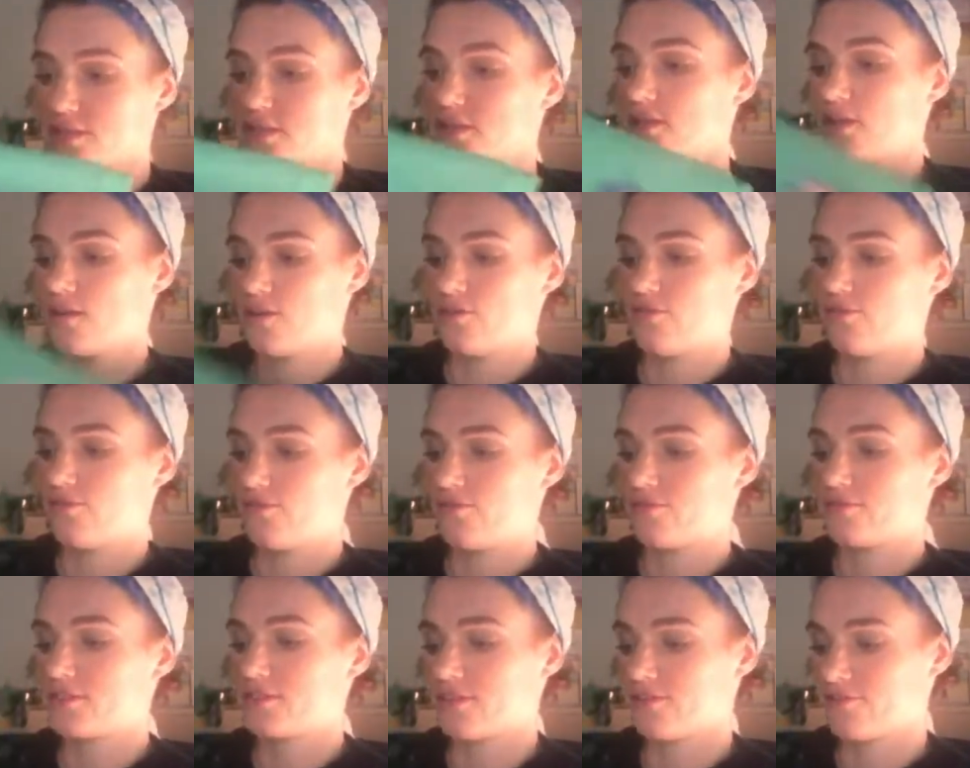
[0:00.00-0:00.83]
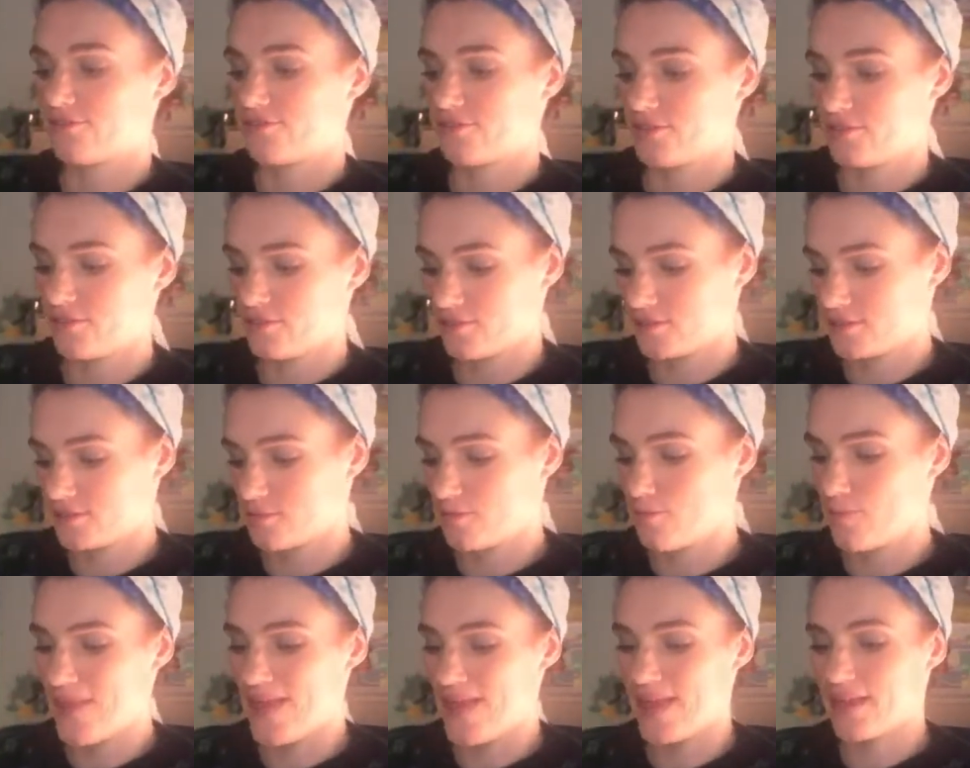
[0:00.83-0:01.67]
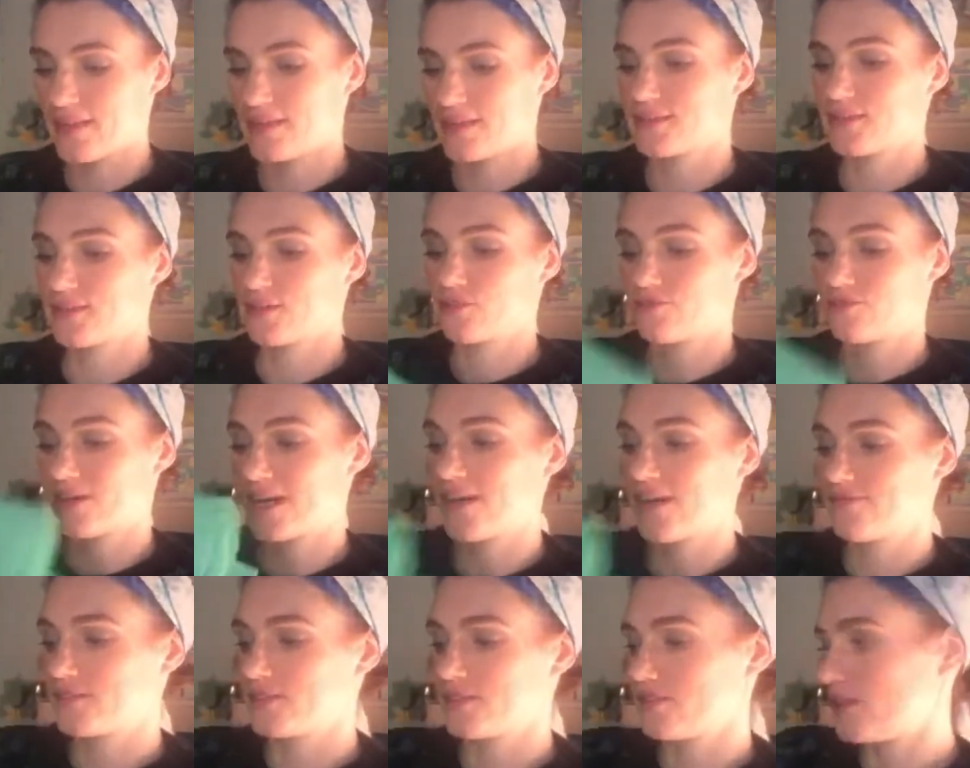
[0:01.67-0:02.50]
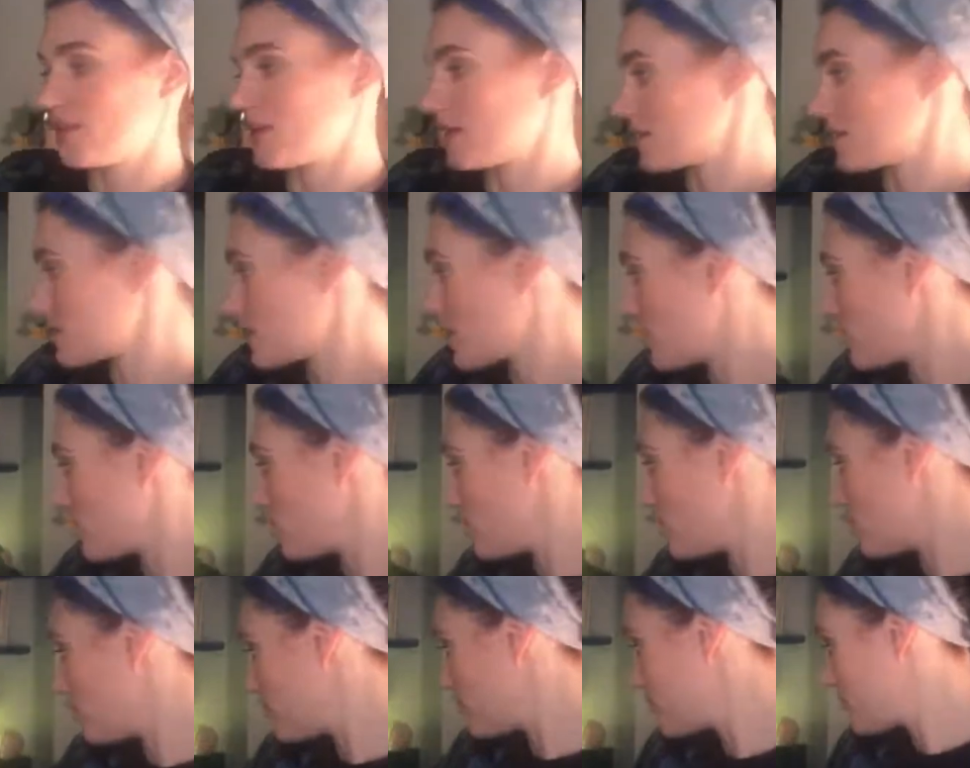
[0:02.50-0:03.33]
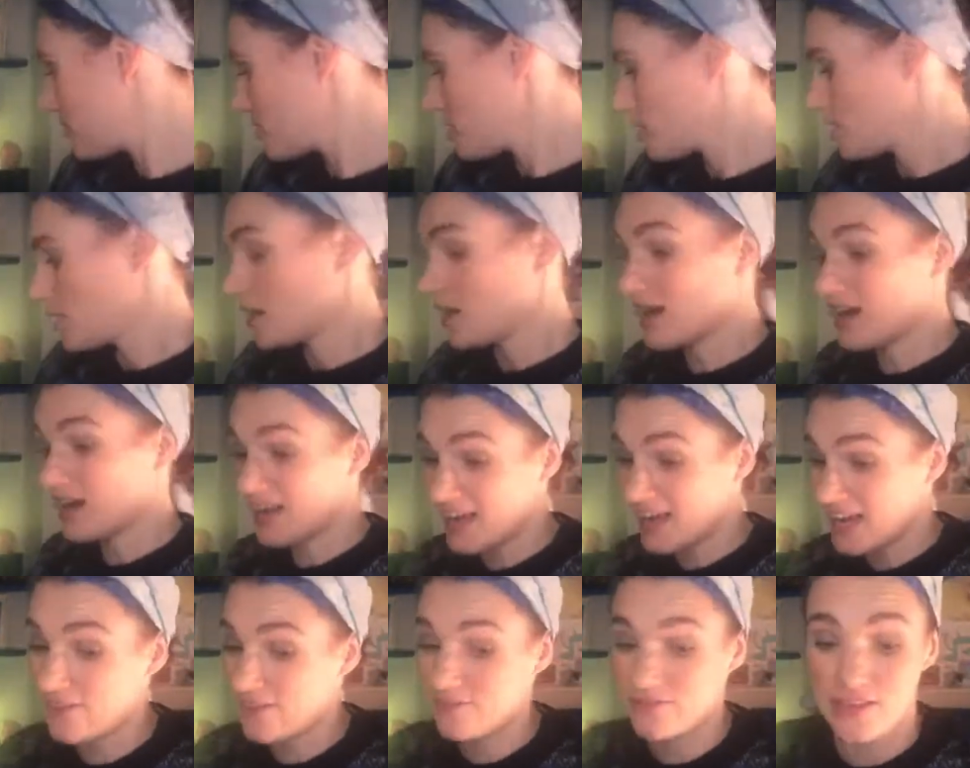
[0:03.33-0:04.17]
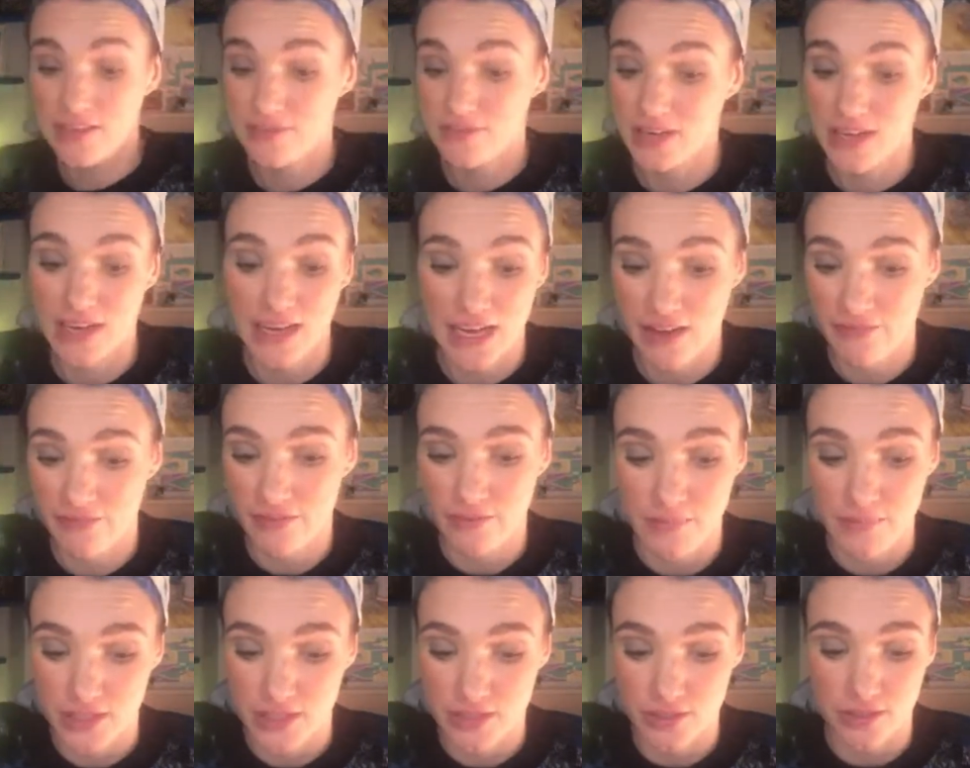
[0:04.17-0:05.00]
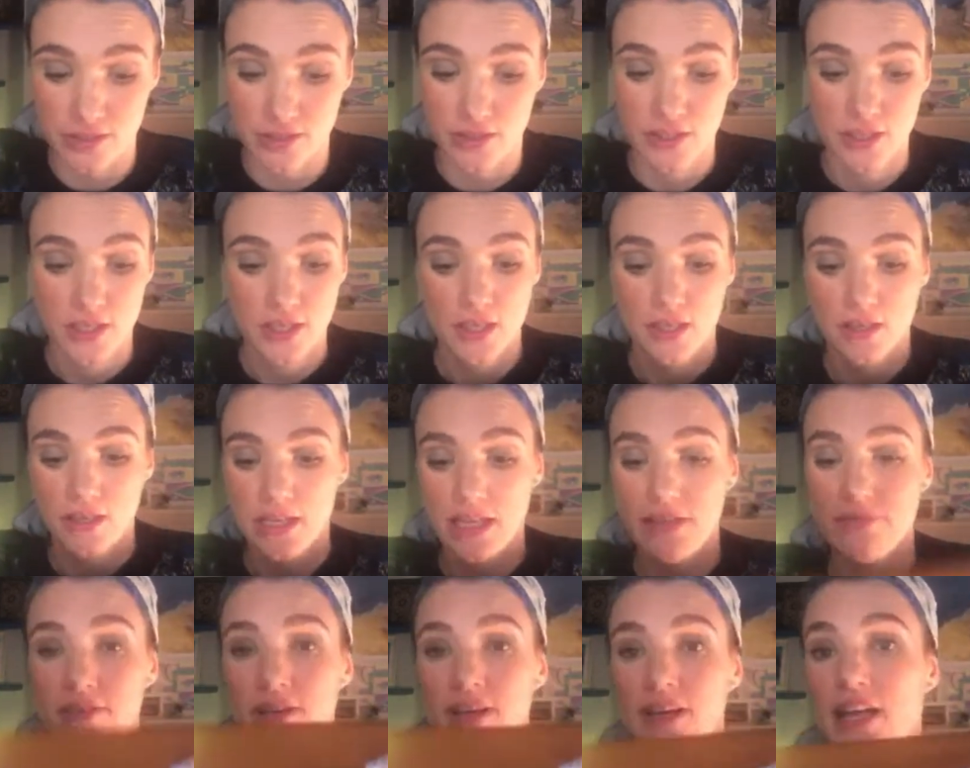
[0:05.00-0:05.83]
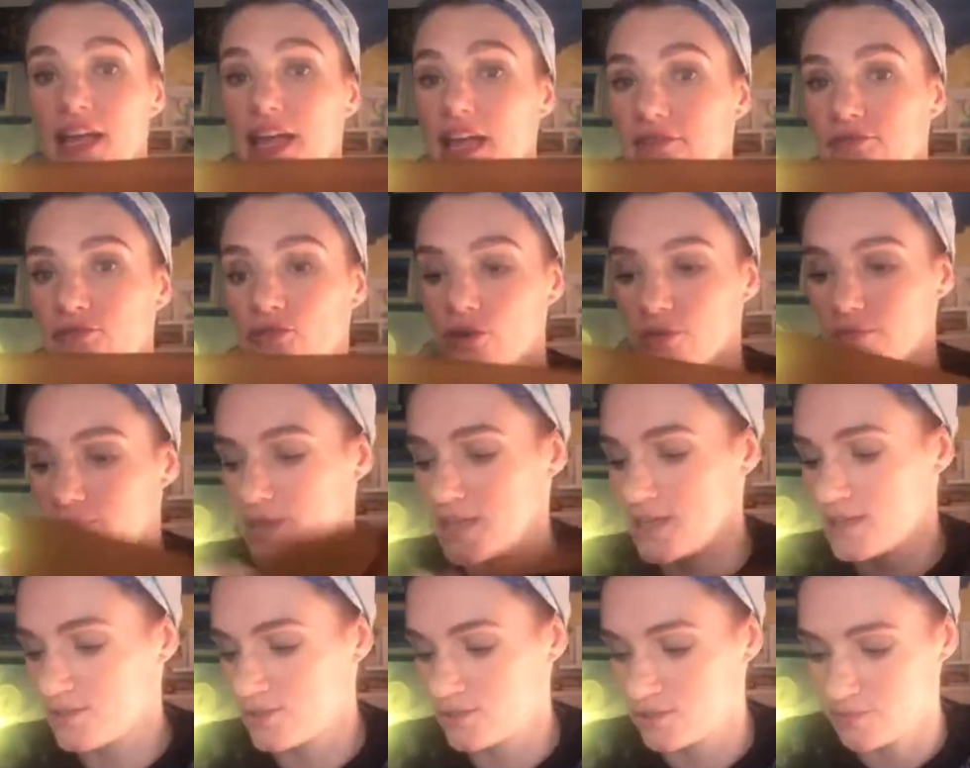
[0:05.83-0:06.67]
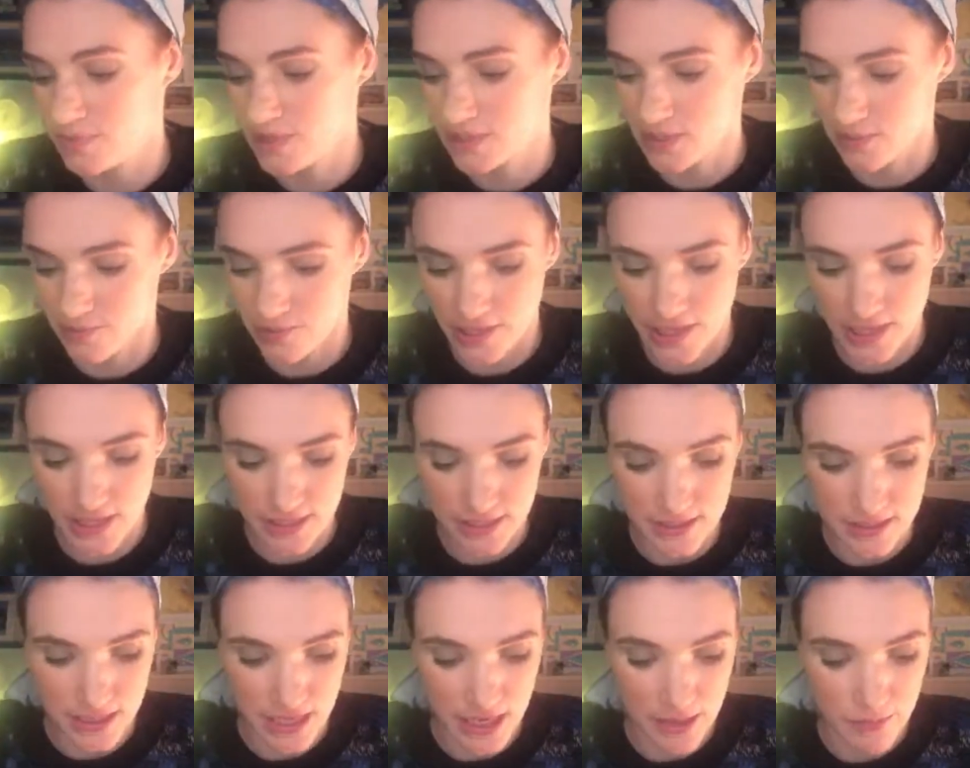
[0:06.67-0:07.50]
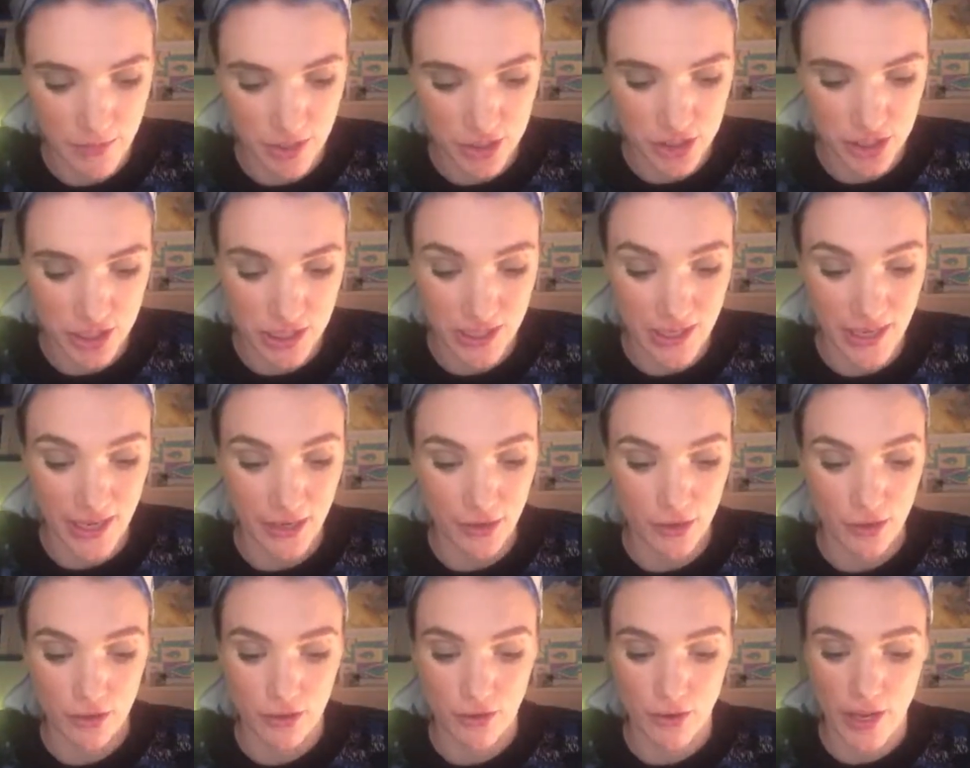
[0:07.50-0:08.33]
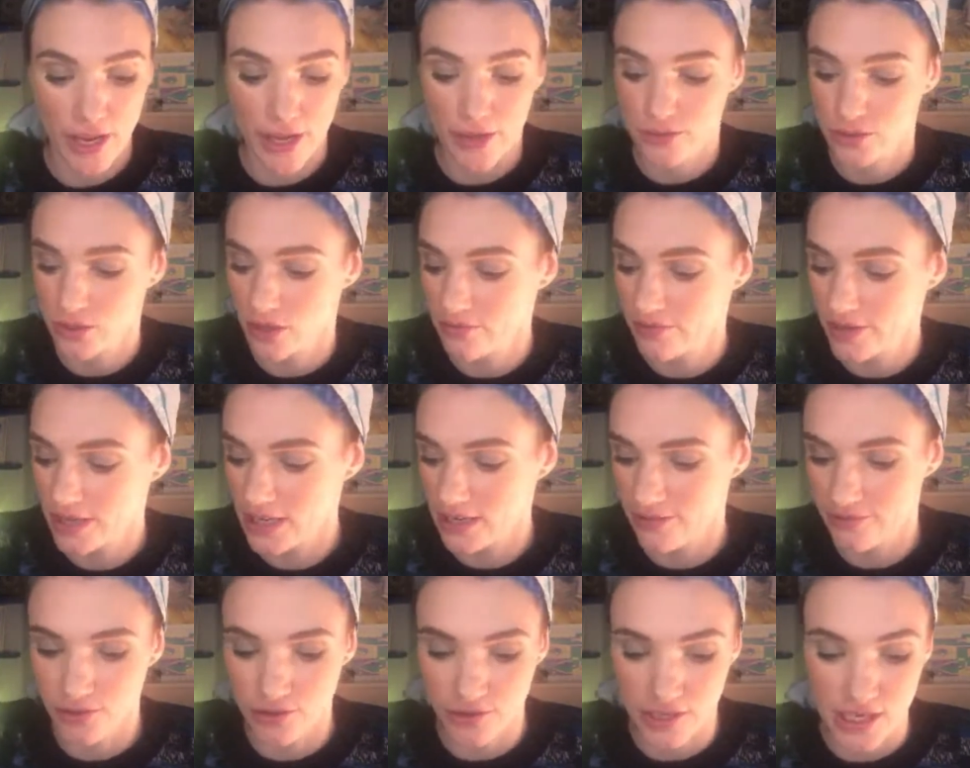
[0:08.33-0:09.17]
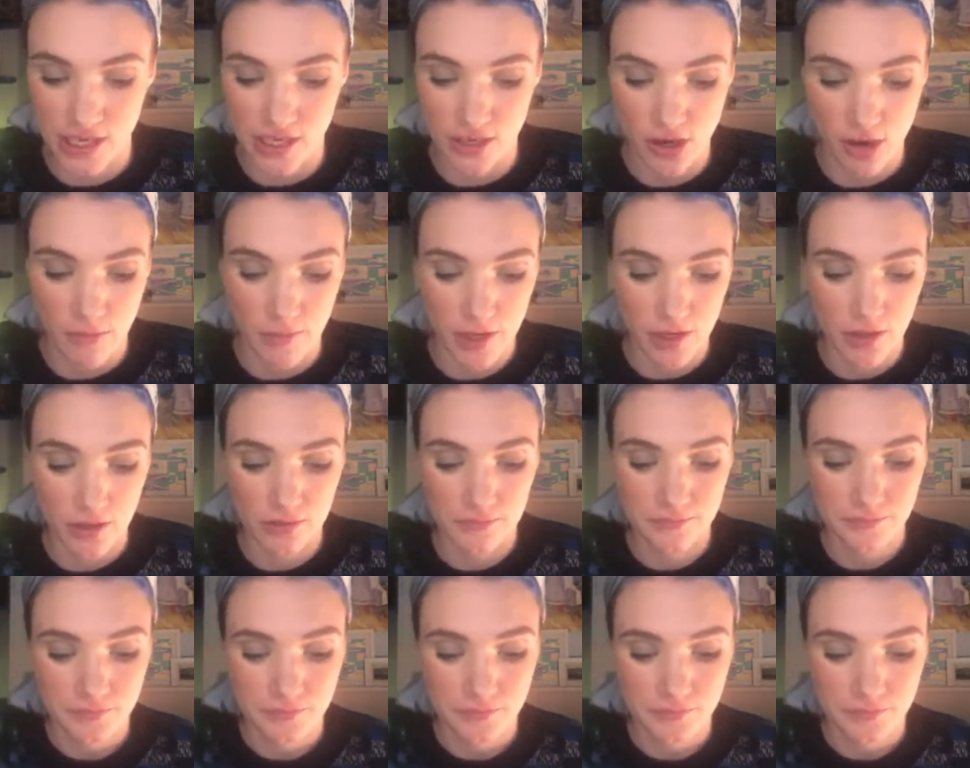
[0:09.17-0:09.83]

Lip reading: of different makes and crafts and things out of even a 1/2 meter. Even an A4 piece, you'd be surprised how much you can get out of it if you're economical.